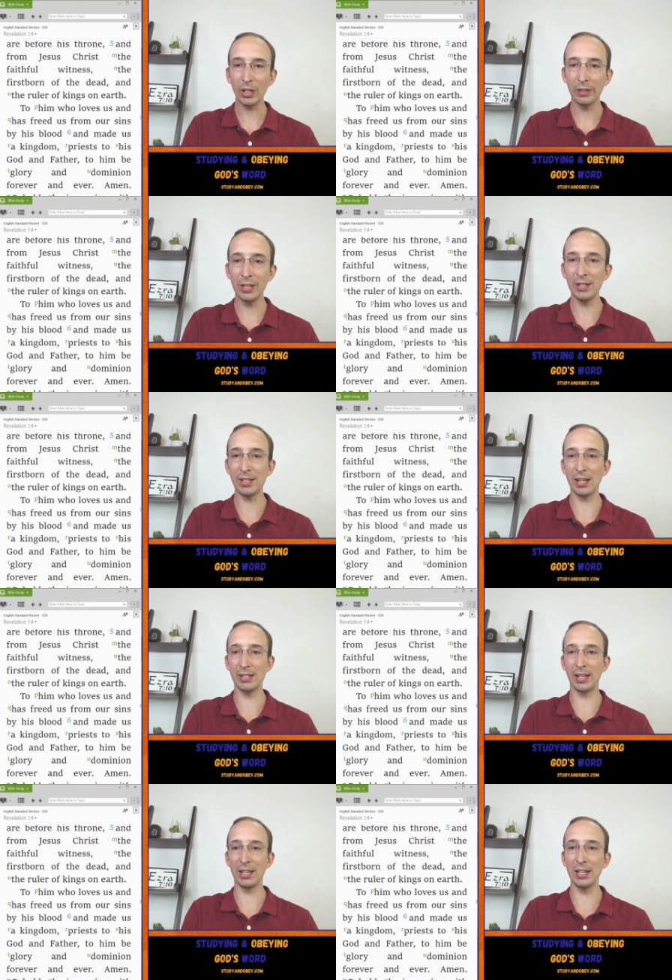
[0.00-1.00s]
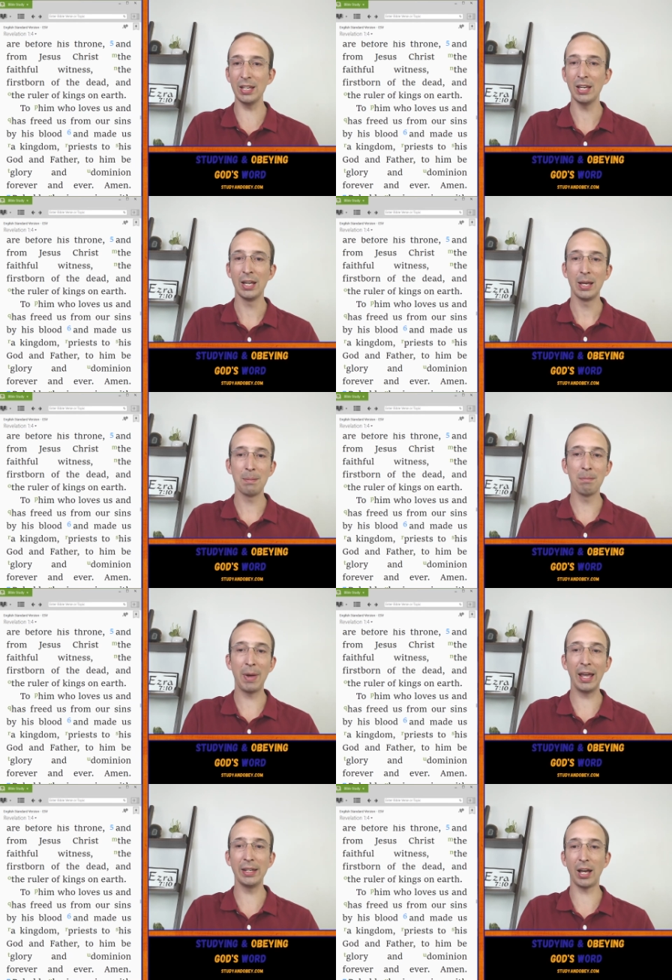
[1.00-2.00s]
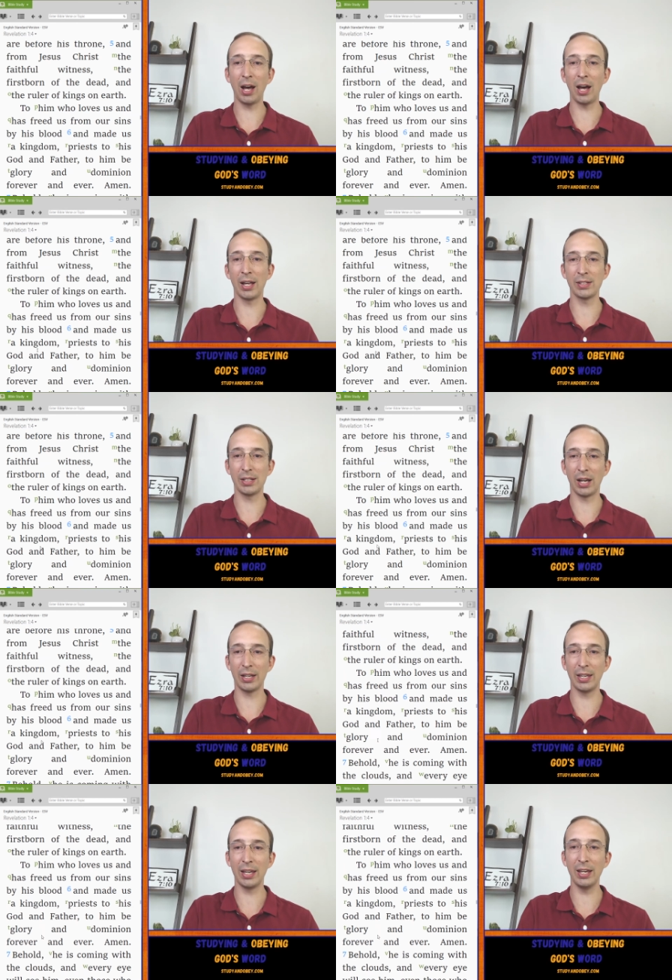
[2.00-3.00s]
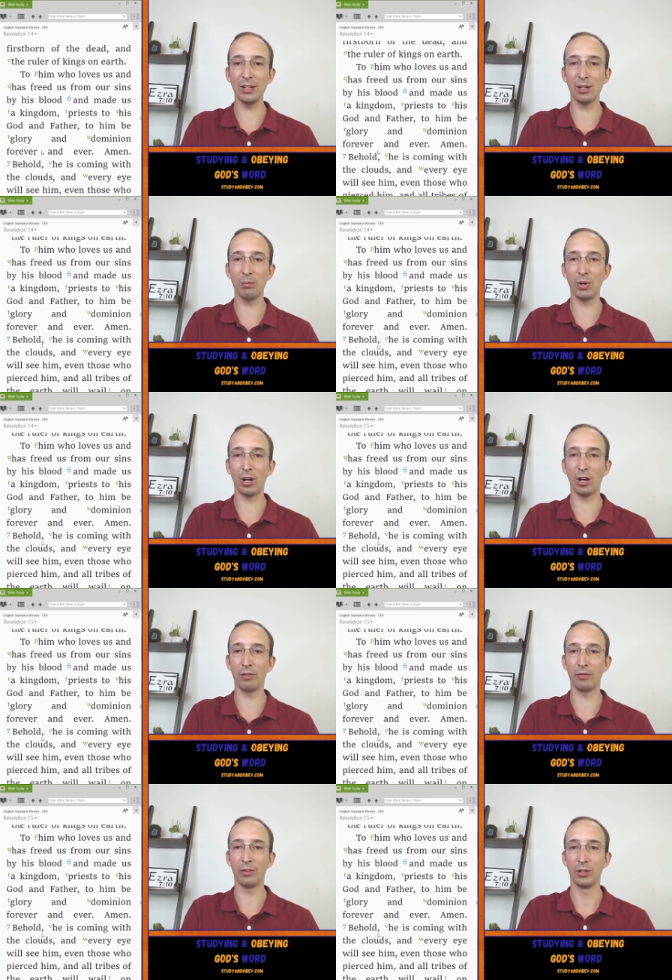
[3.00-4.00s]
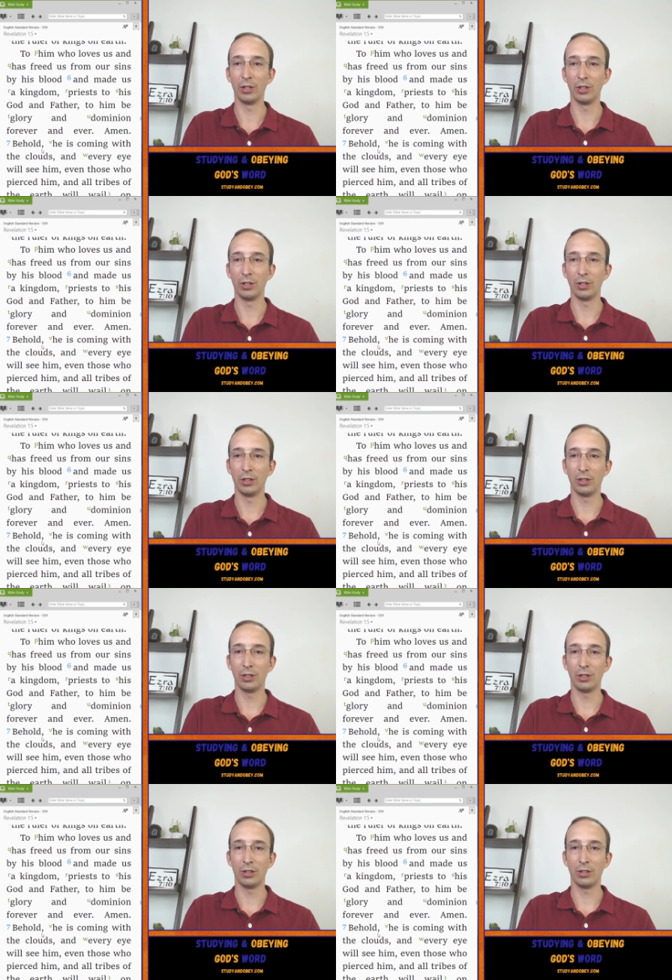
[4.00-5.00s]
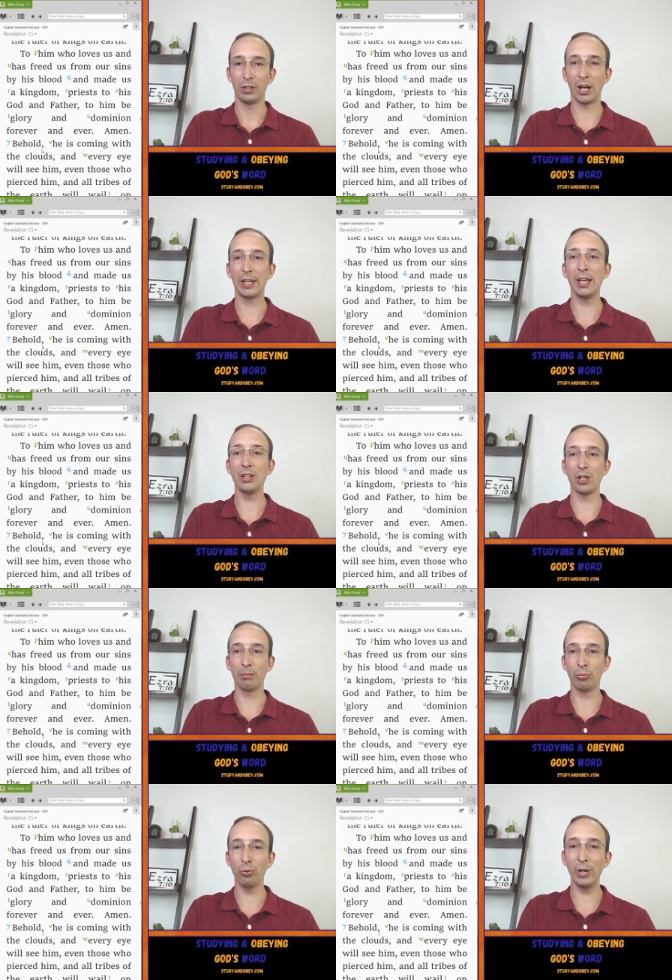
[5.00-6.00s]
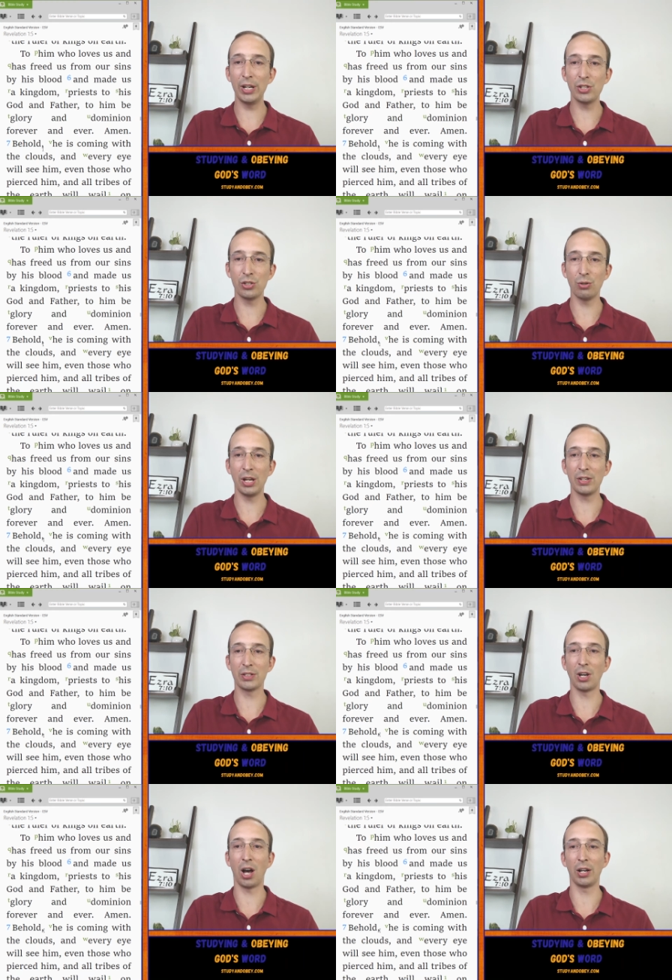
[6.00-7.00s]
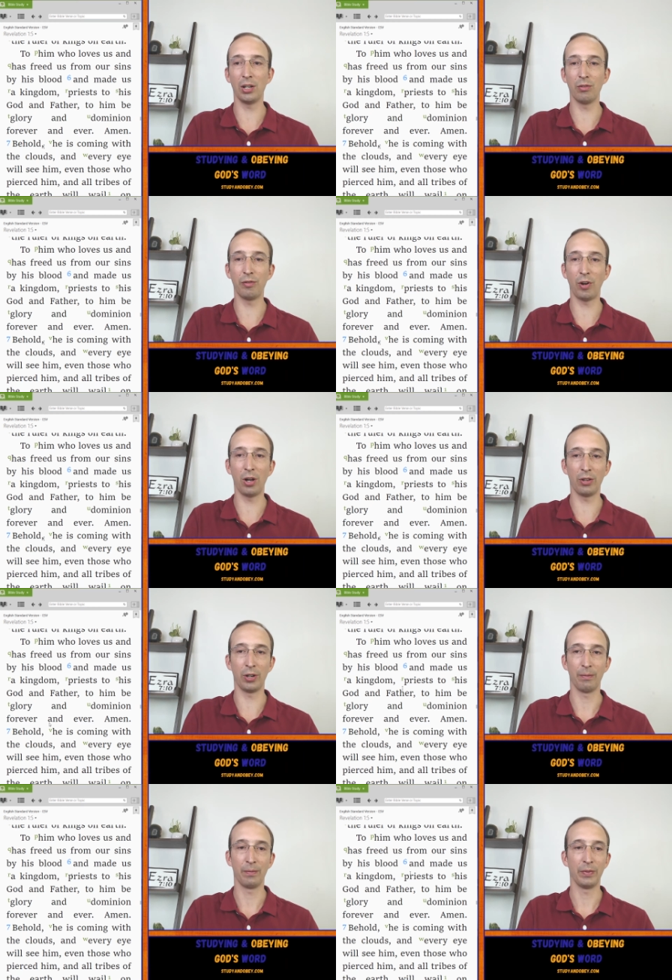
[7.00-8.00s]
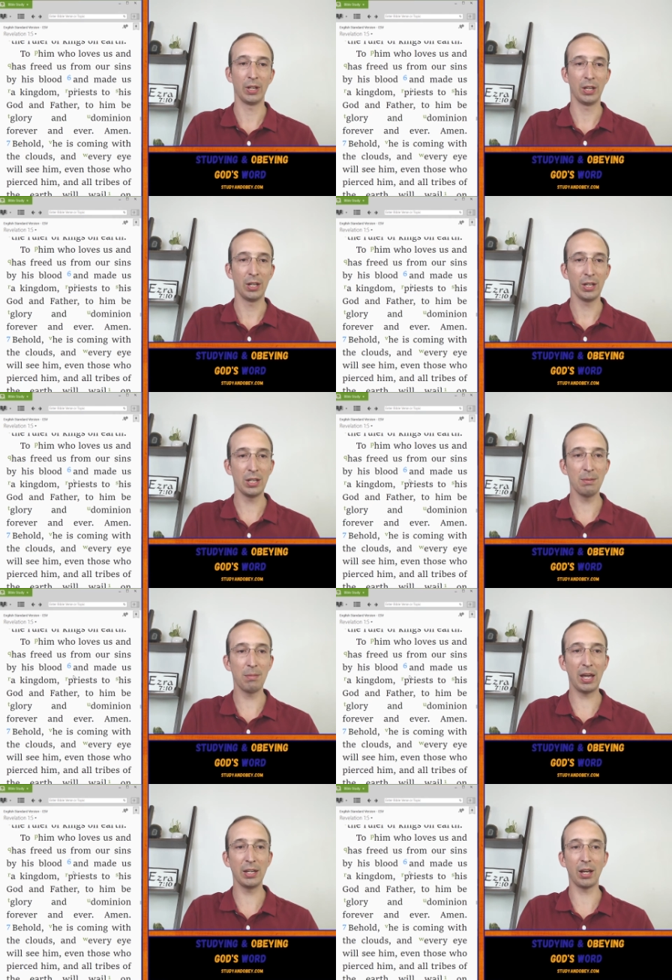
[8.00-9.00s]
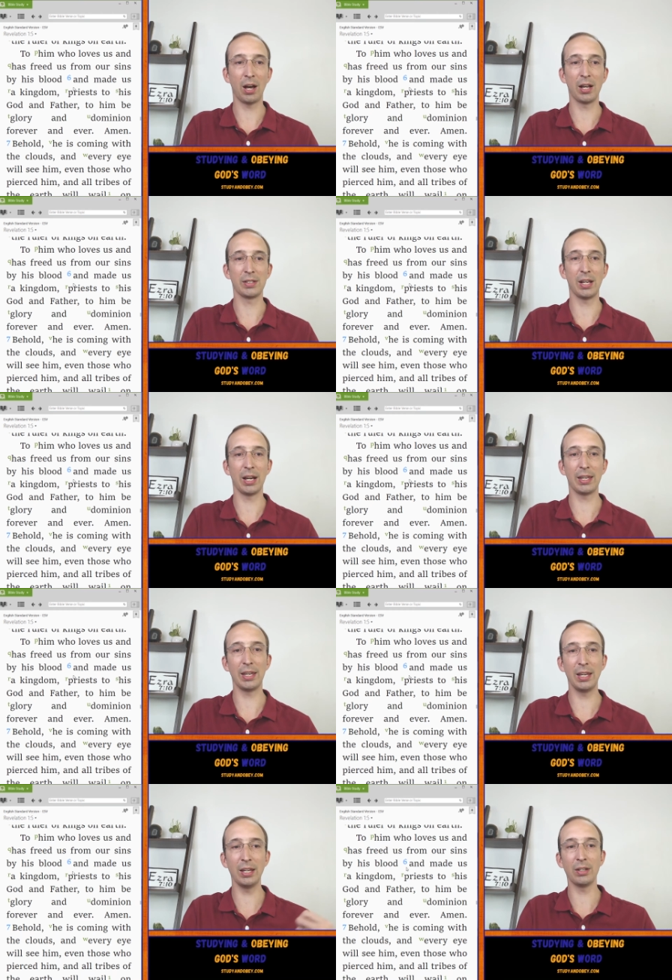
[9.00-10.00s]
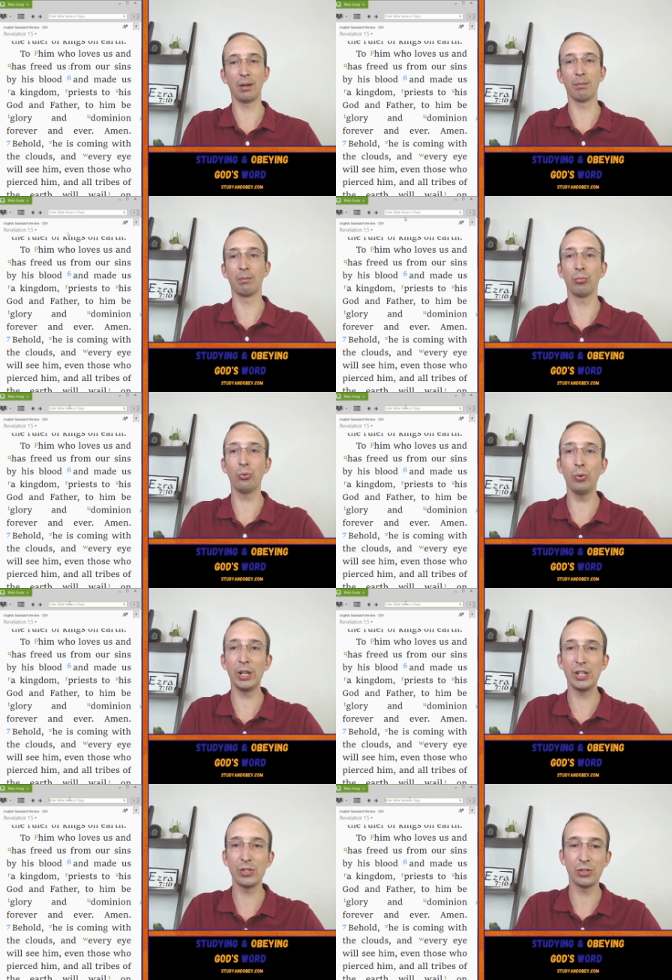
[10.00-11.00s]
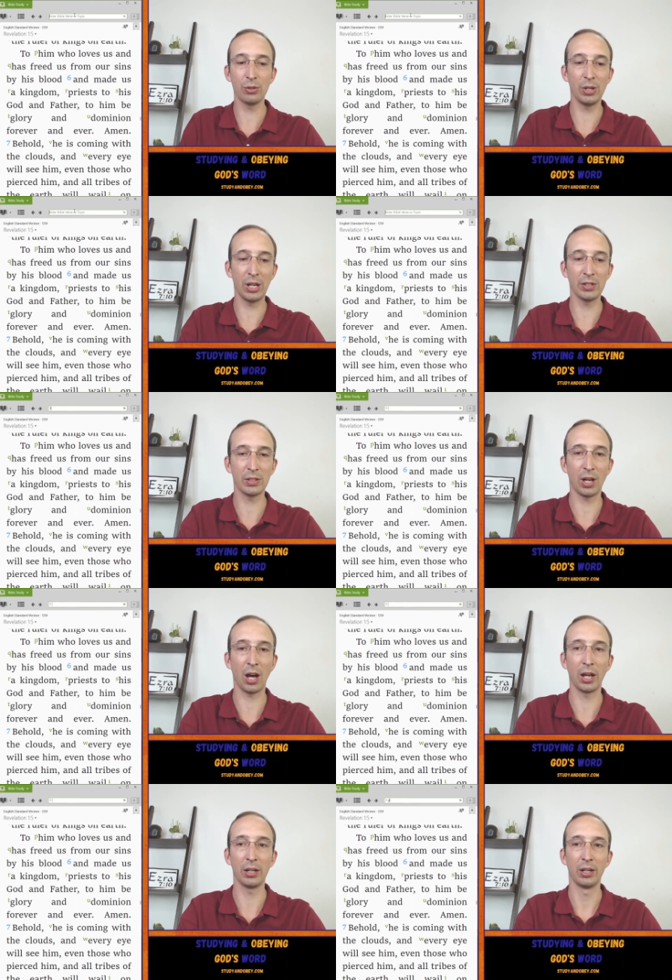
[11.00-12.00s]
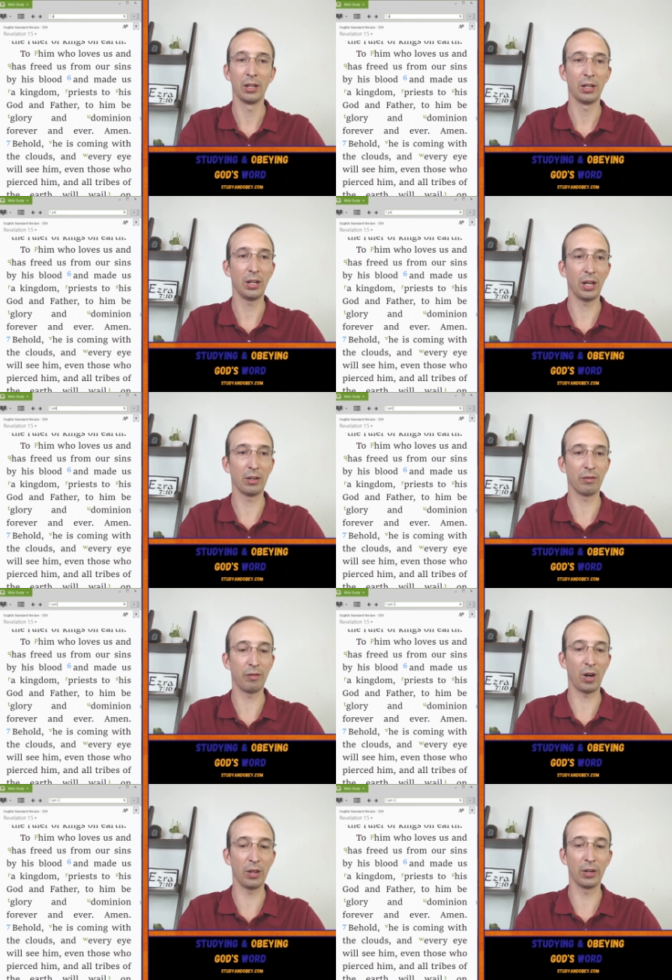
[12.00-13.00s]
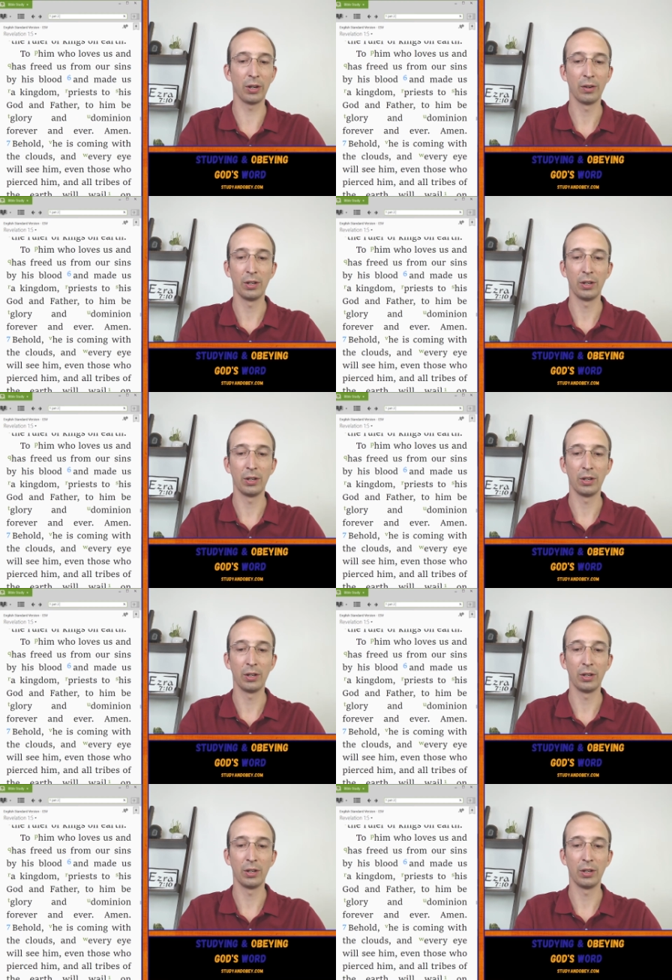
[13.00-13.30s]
Then it says that he made us a kingdom of a kingdom priest to his God and Father. He made us a kingdom priest to his God and Father.